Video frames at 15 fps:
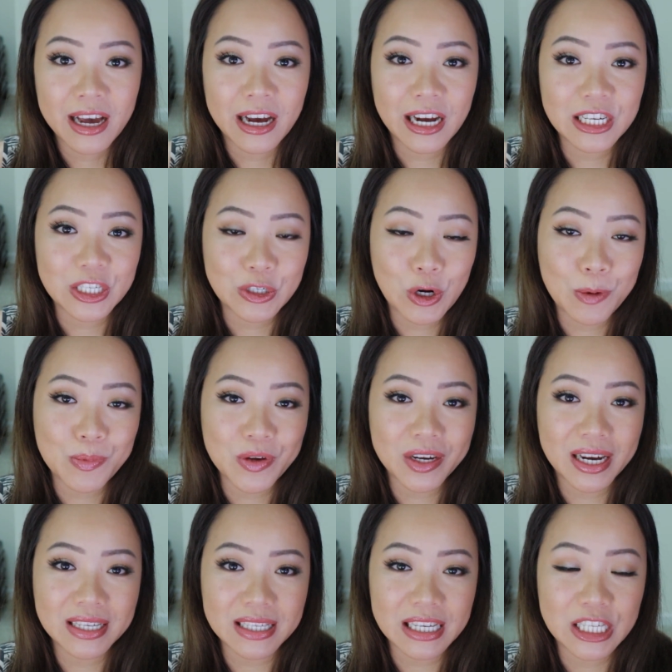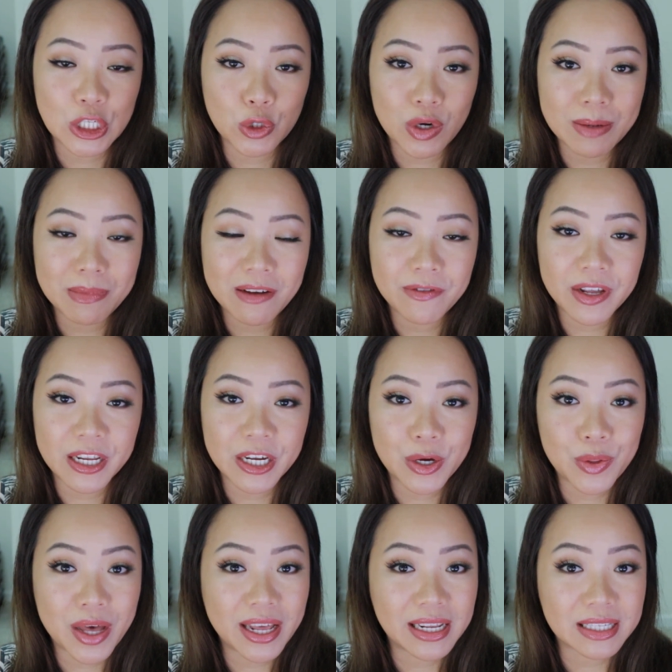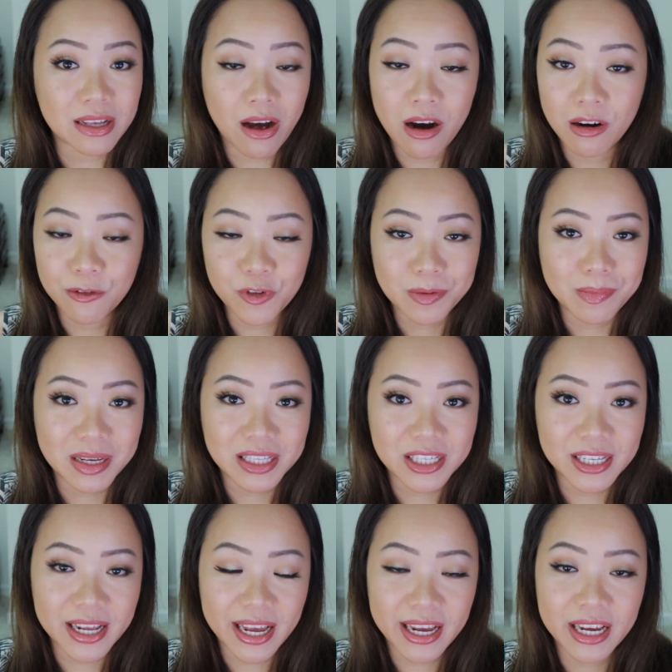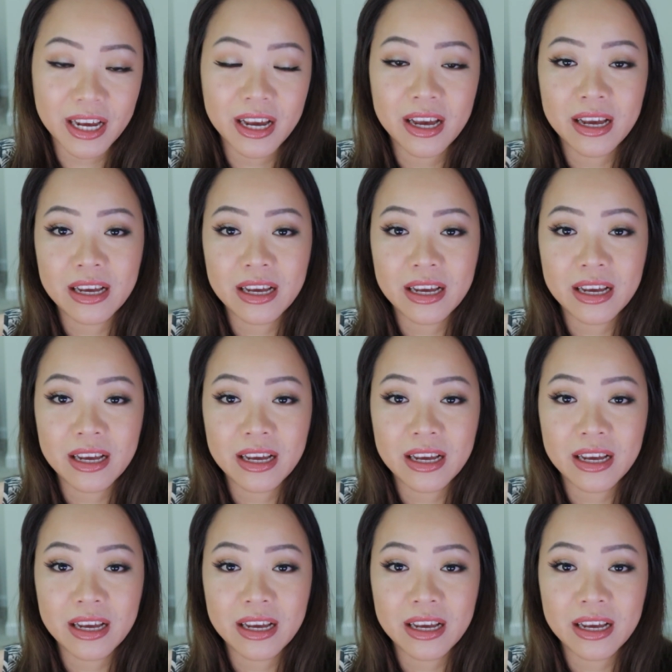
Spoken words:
I do hope you guys enjoyed my video. That is all for me today.